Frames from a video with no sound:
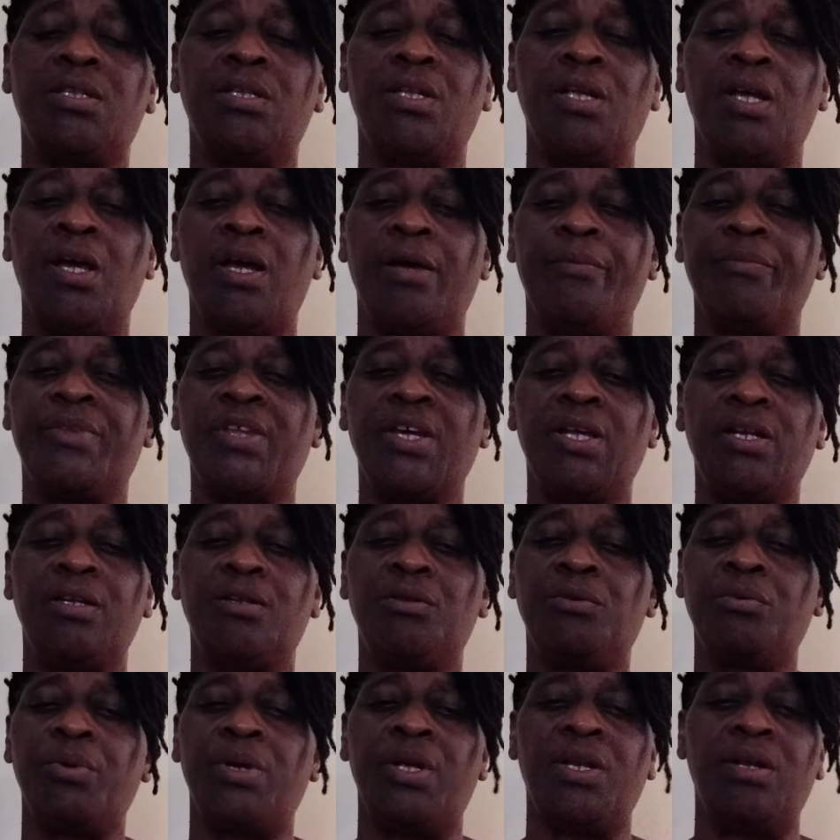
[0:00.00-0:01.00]
um, tell
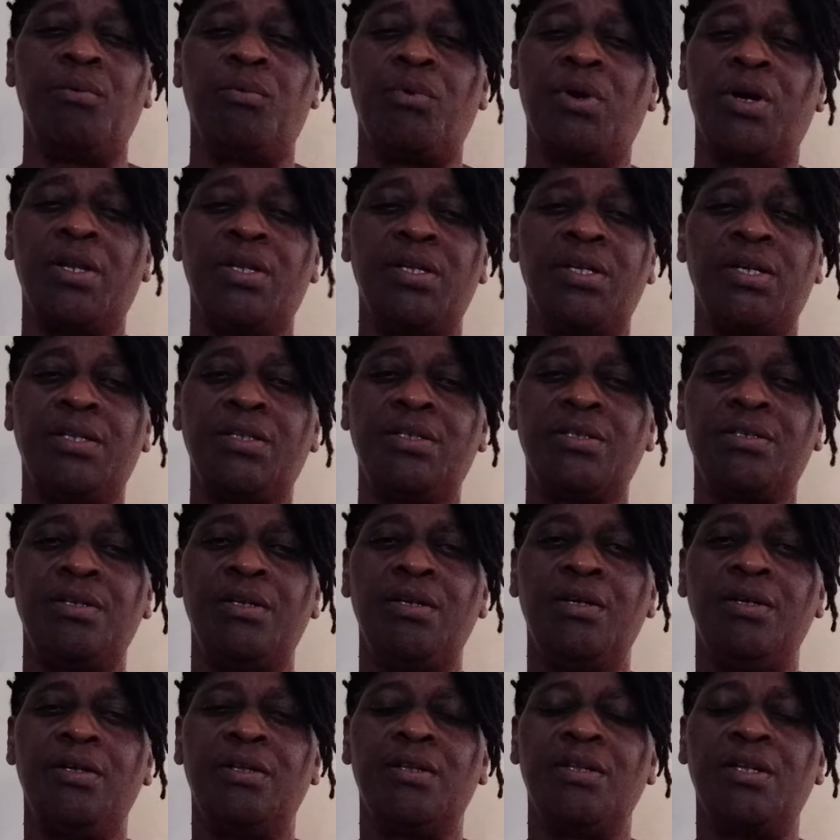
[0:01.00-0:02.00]
it to anyone yet
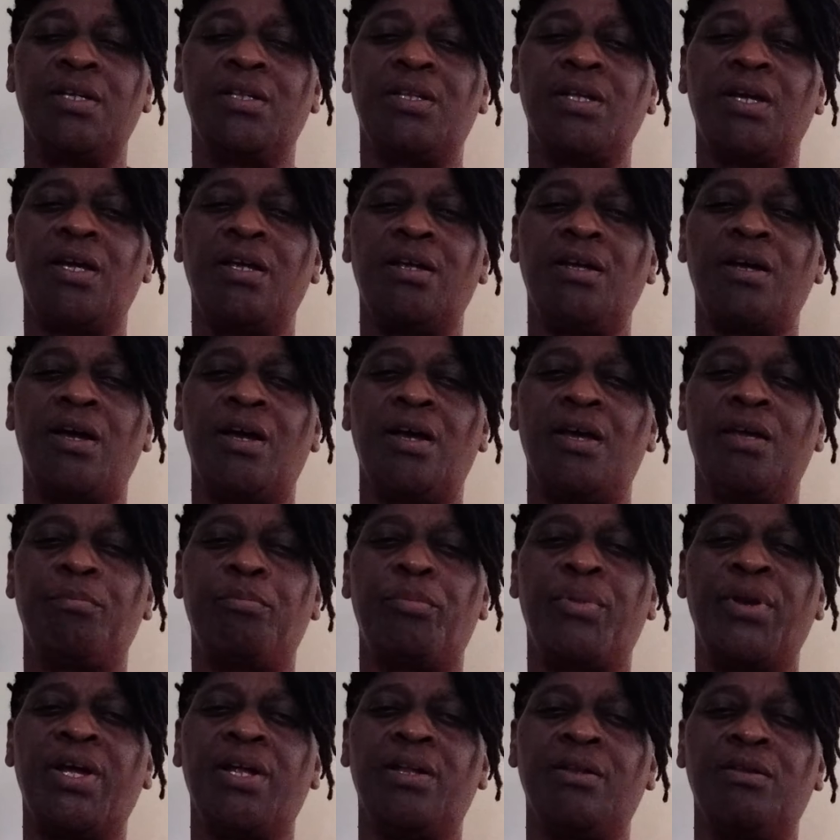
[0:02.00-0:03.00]
that I, I
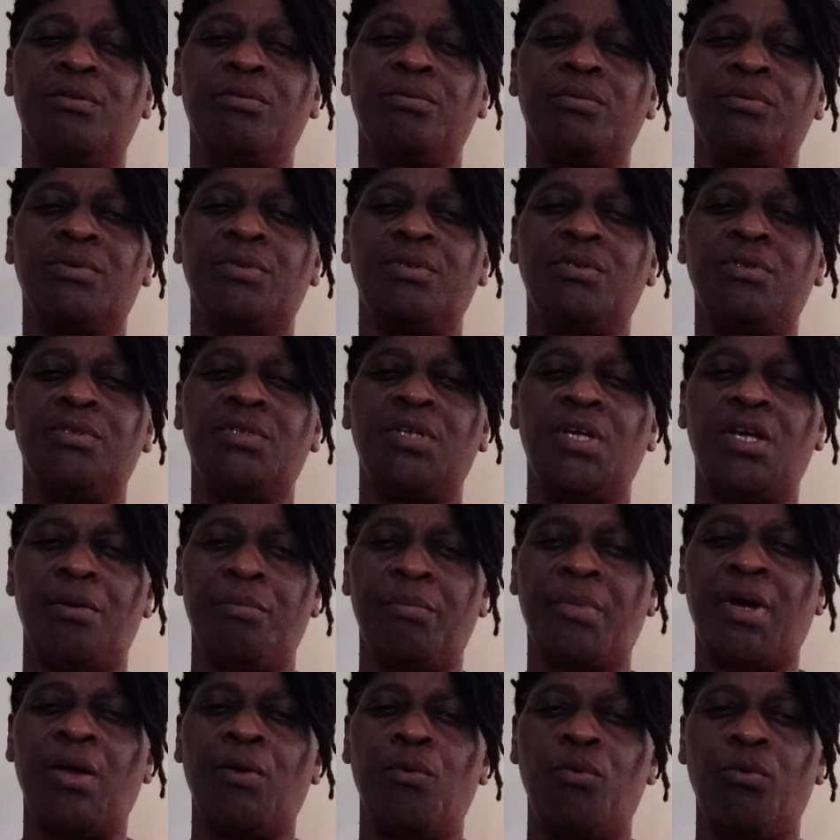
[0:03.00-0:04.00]
plan to
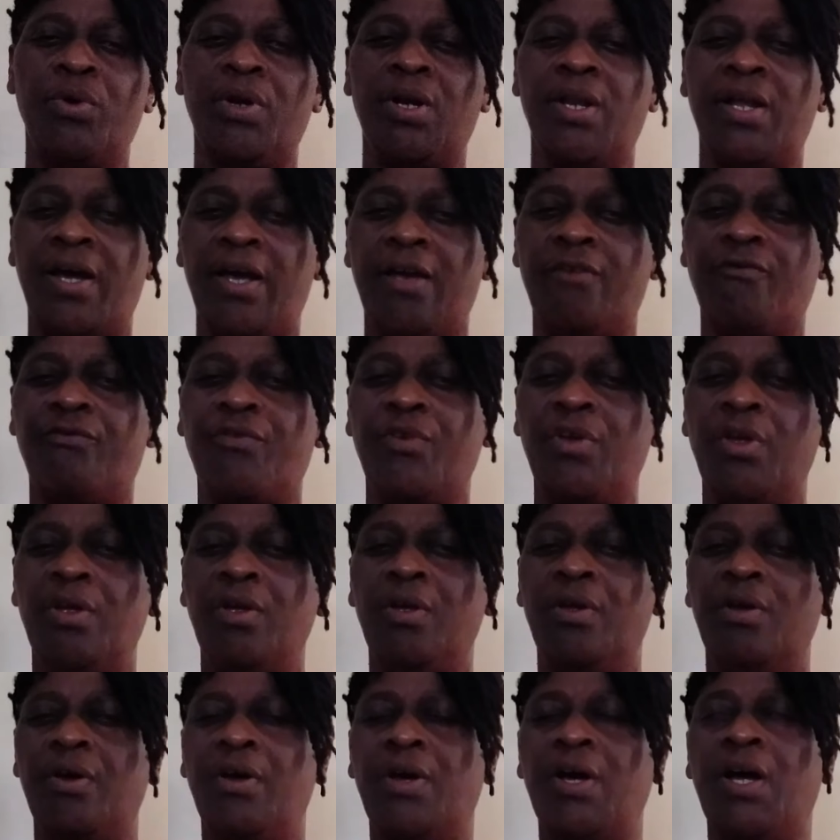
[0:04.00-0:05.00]
take my own life
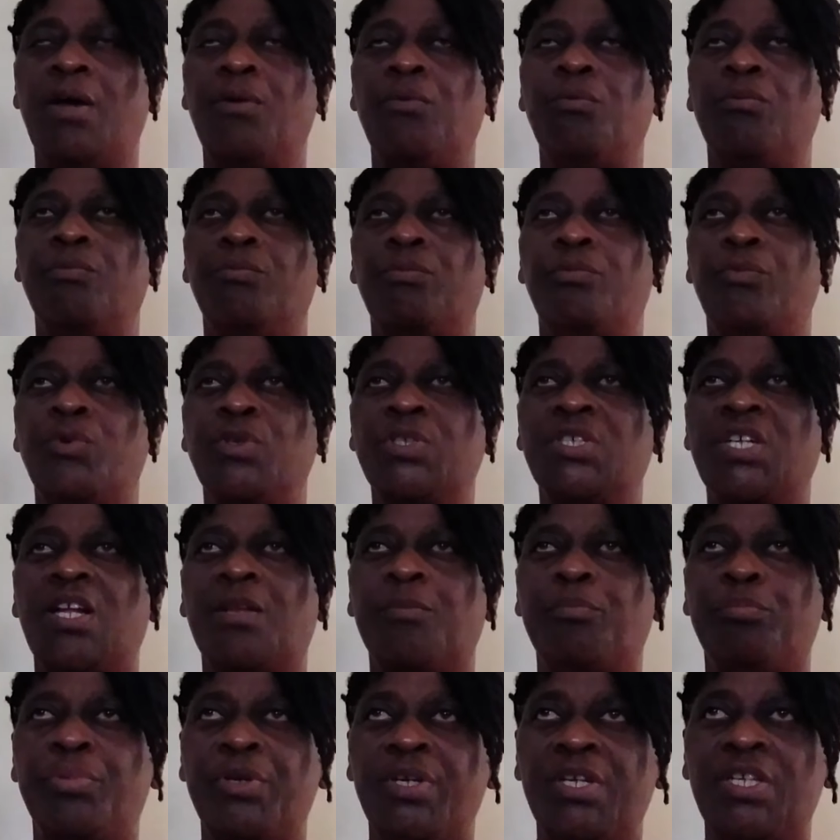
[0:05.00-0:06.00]
and was
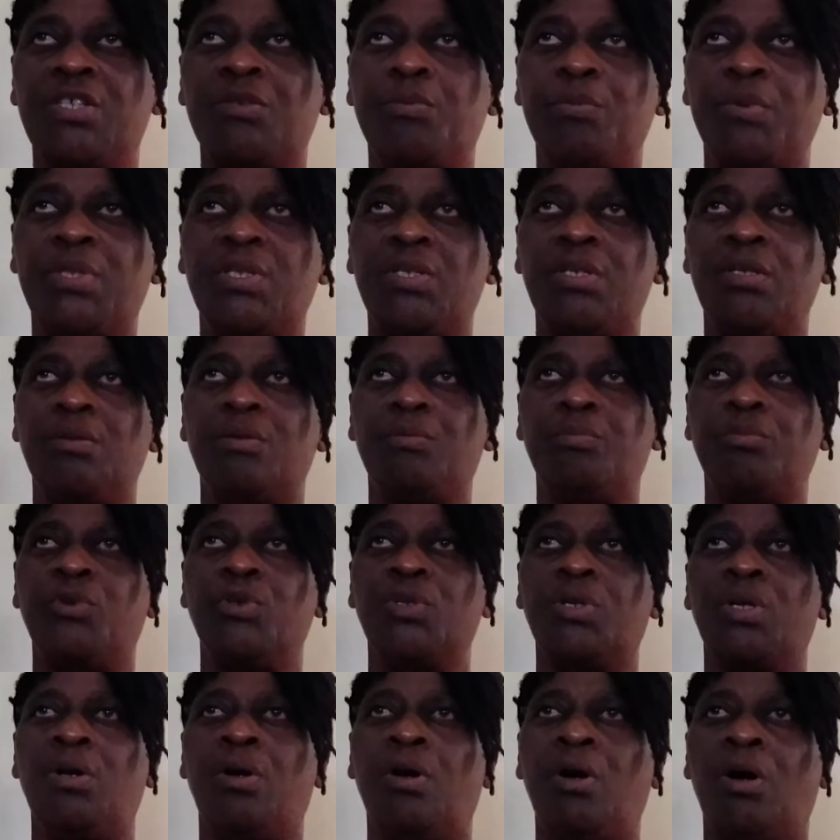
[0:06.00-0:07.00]
at peace with it.
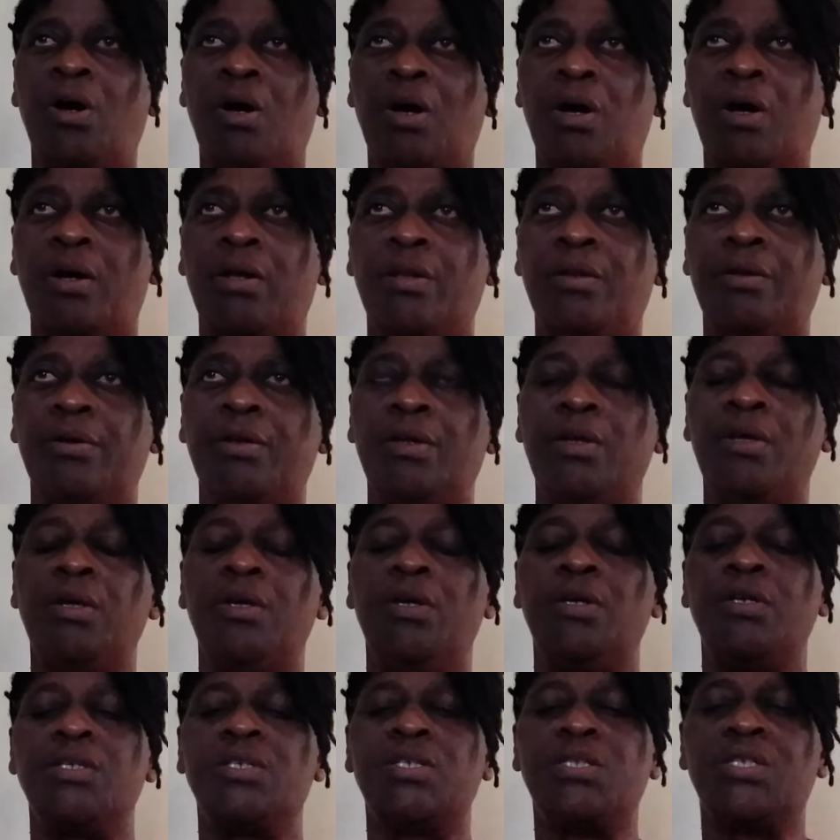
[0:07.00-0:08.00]
But God
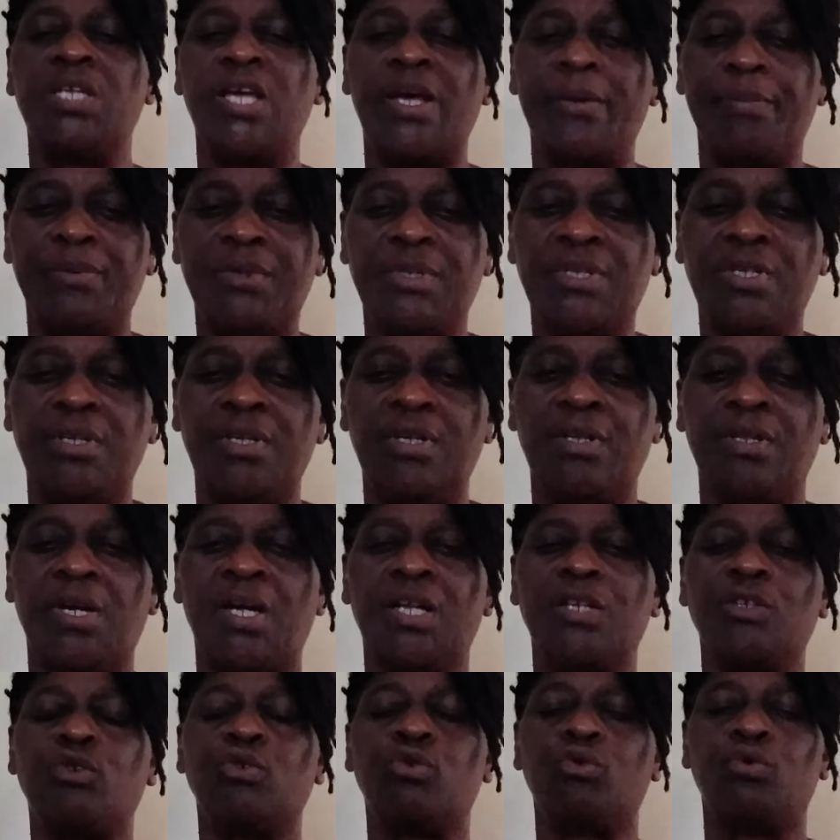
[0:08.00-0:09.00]
stepped in
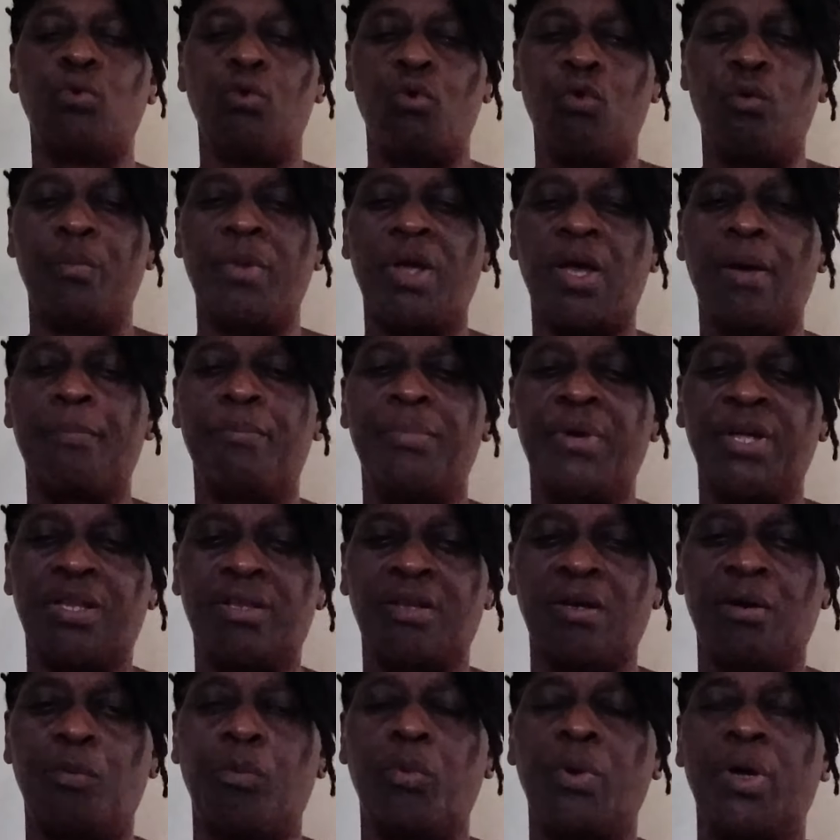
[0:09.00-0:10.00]
and showed me a
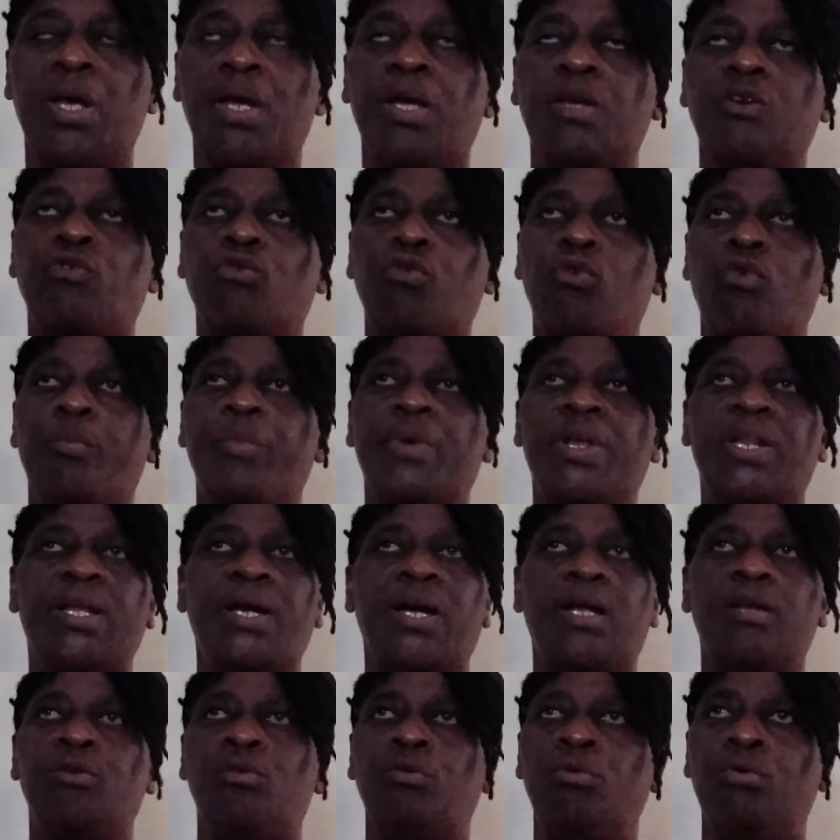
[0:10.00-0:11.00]
better way, showed me
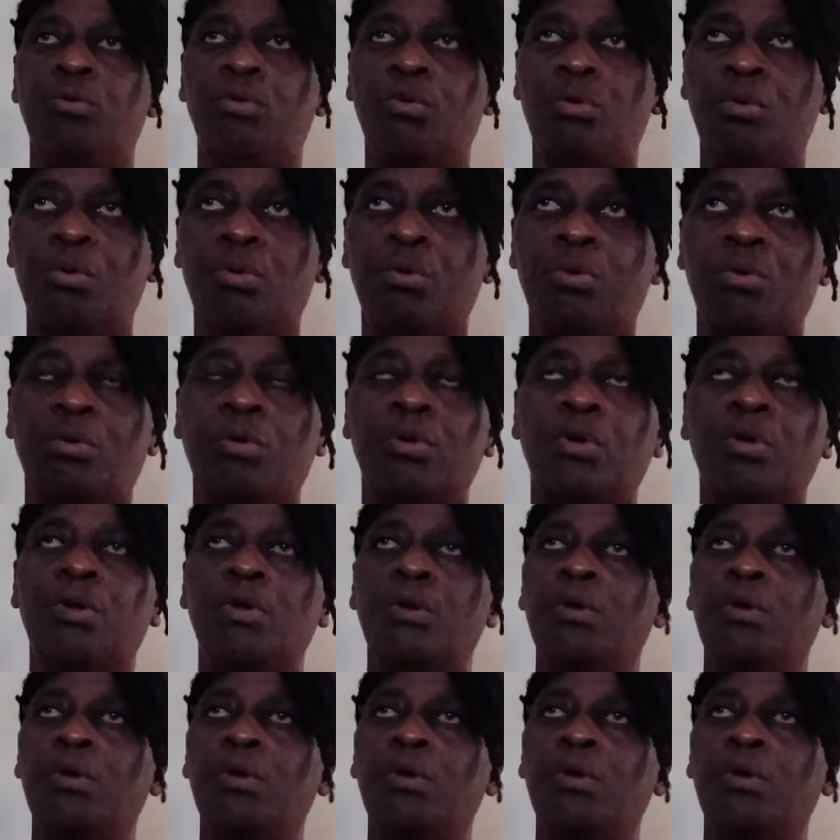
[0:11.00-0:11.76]
that no,